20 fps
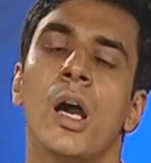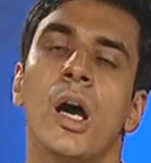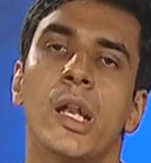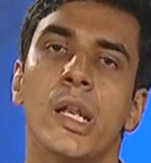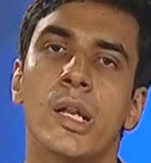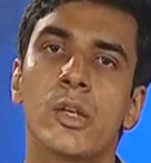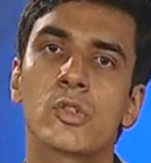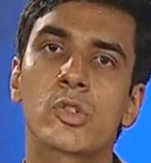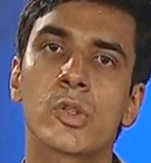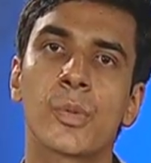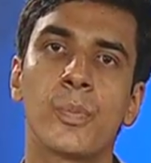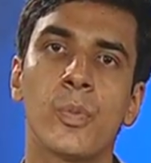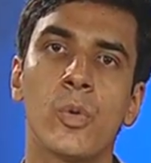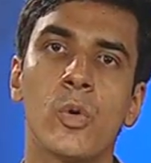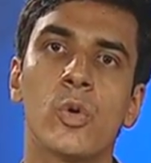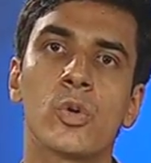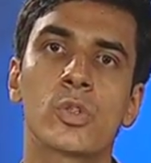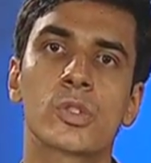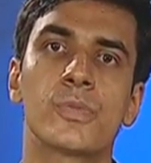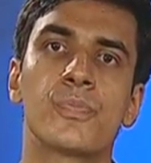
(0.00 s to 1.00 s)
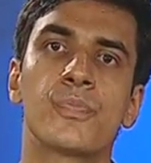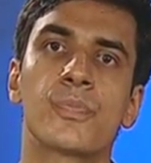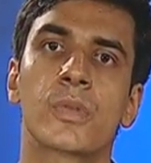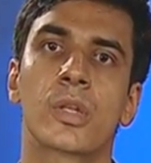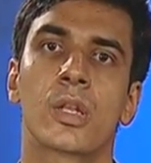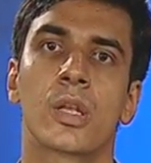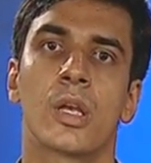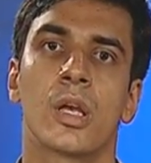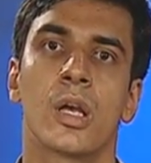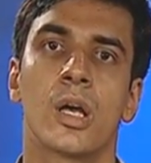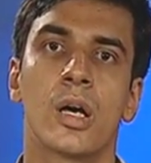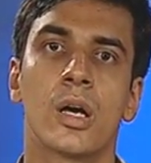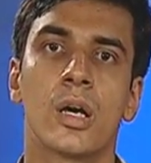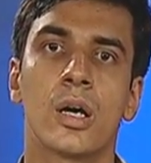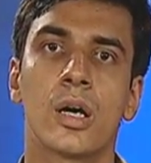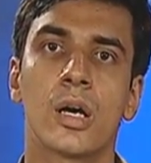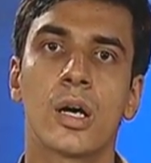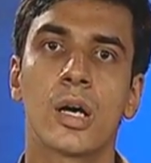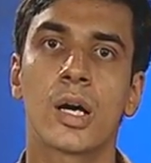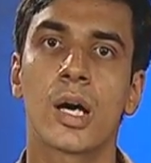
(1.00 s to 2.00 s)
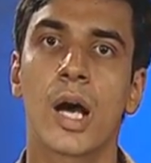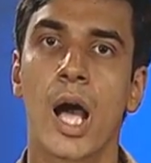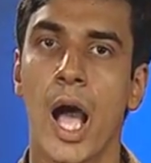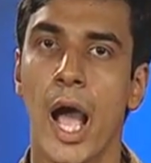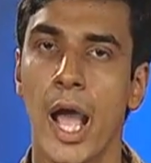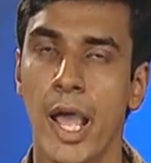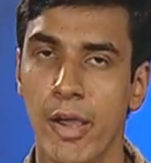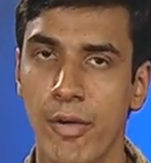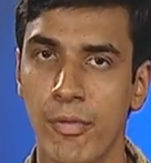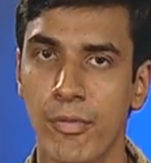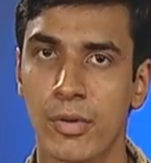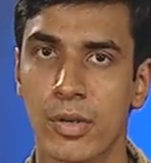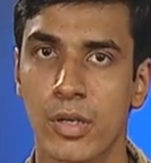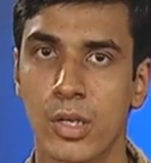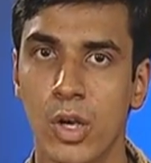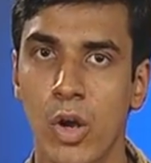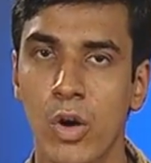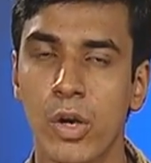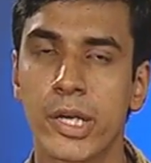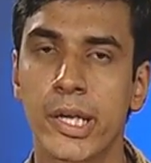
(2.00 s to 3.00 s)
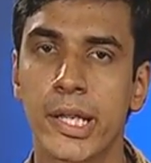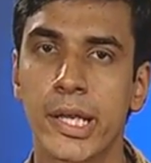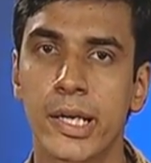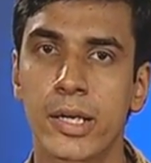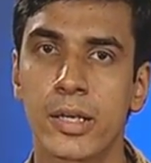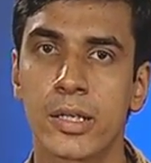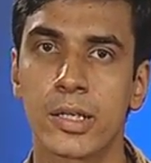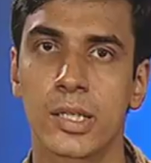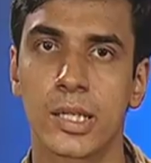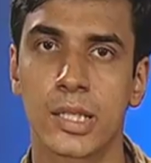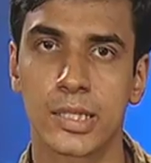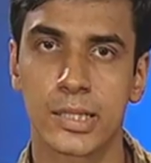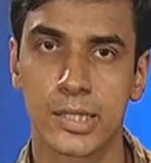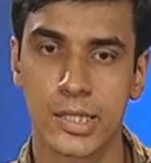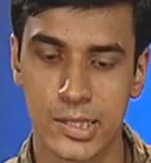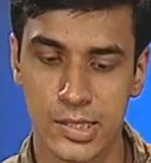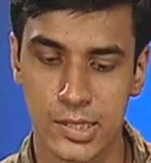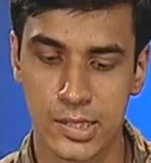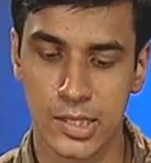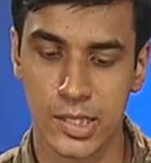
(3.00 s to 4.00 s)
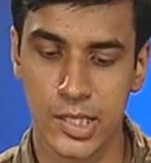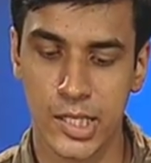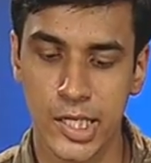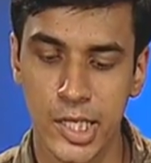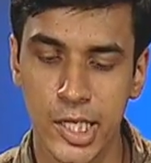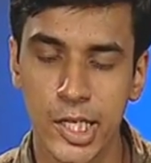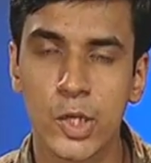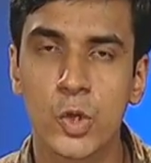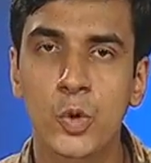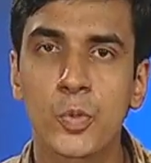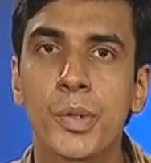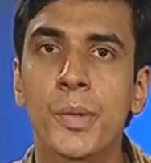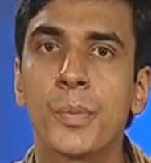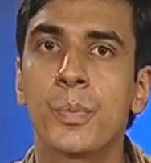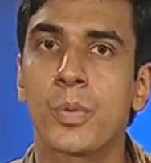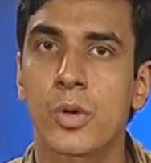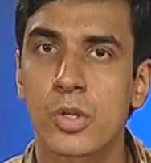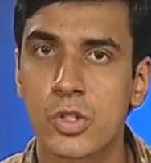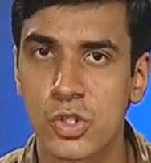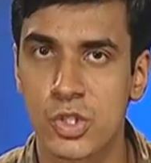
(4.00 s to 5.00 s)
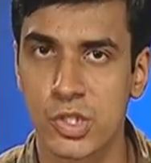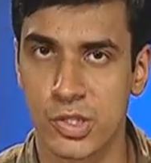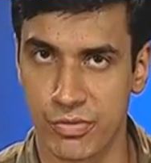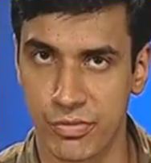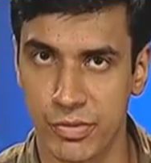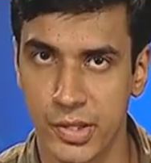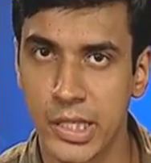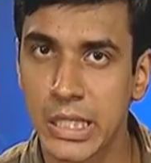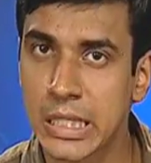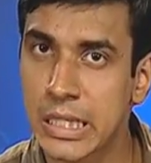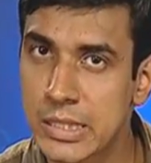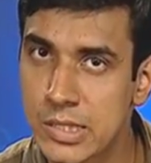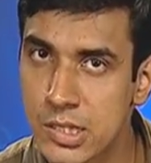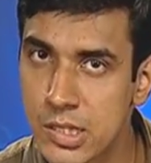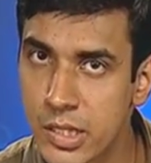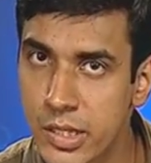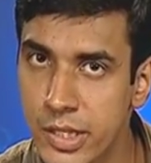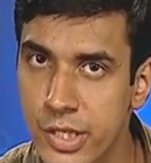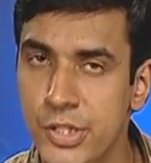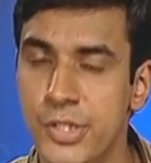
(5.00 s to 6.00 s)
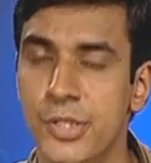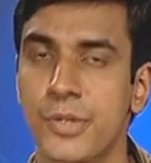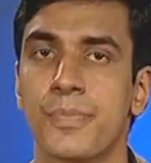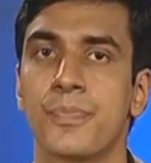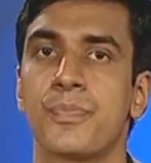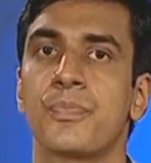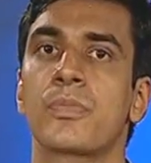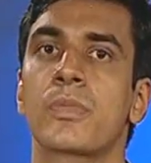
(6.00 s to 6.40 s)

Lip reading: Now suppose I have not taken this E to be positive in consideration,